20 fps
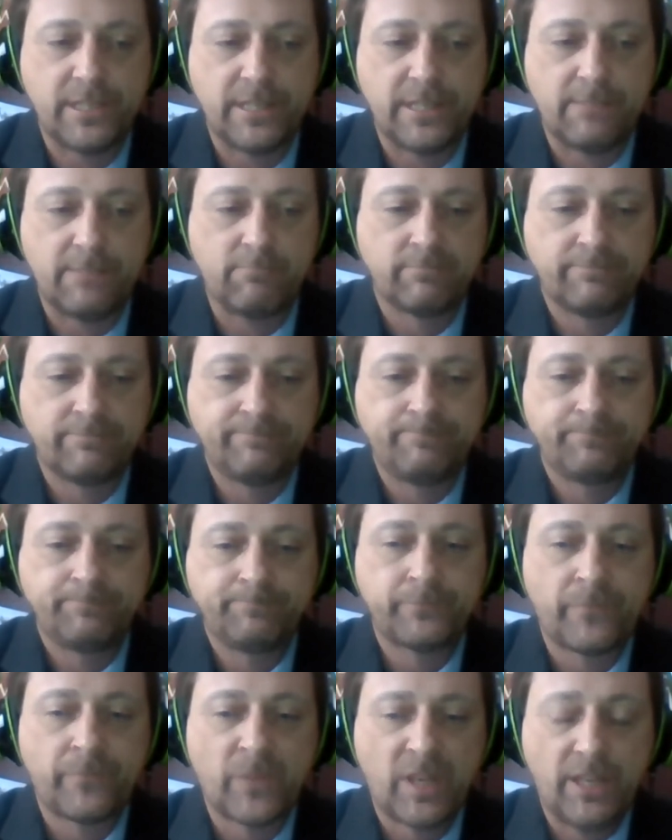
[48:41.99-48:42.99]
It was
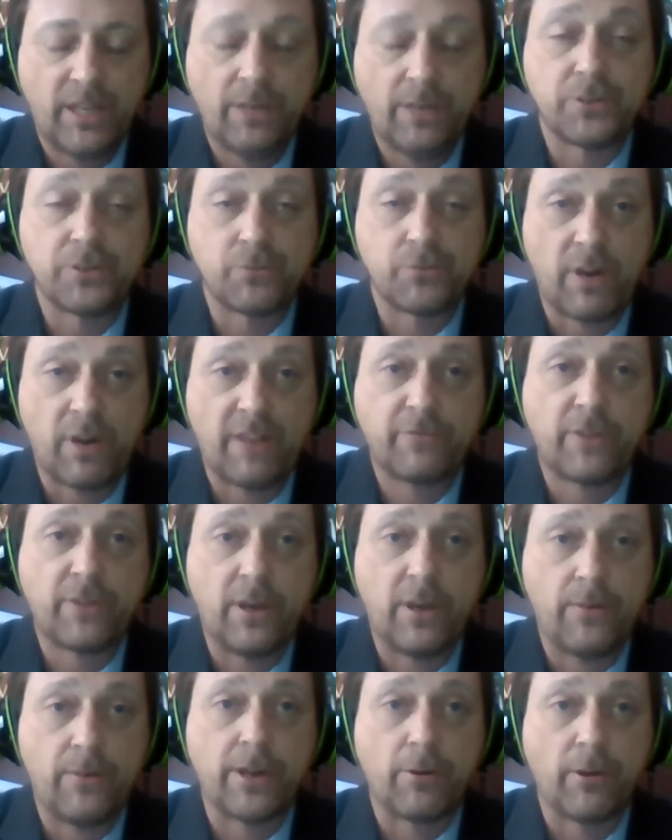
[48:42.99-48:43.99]
um, it
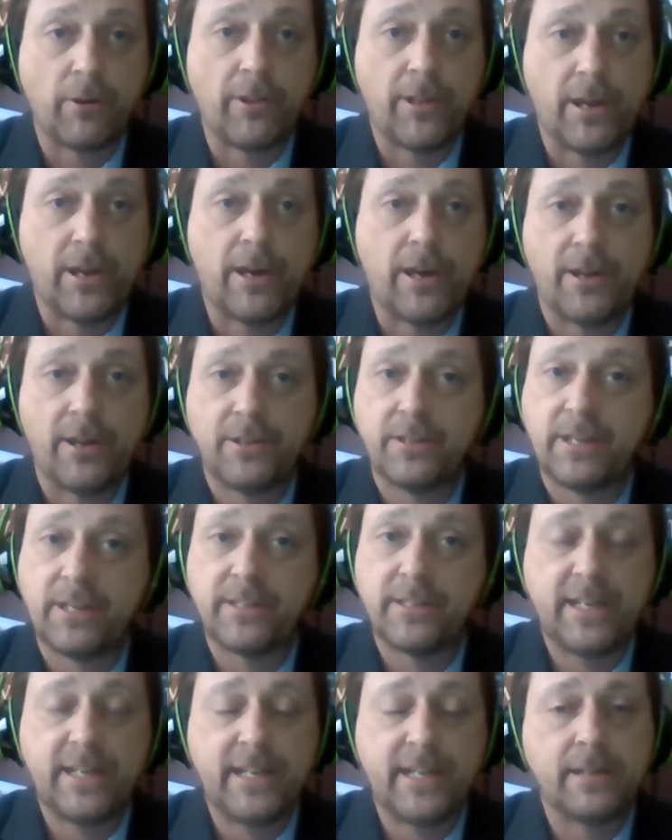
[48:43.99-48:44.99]
was rough going early on.
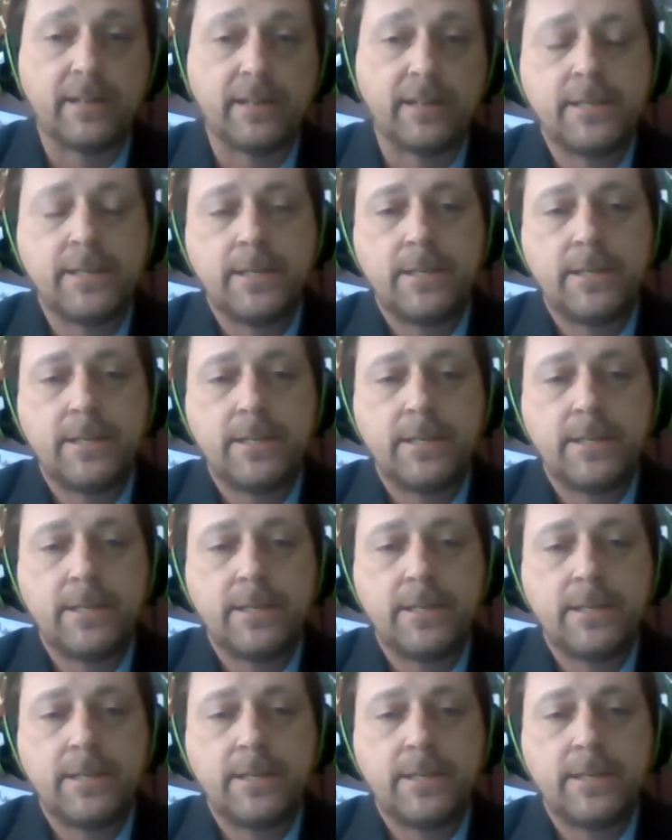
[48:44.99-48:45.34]
I'll, I'll tell you.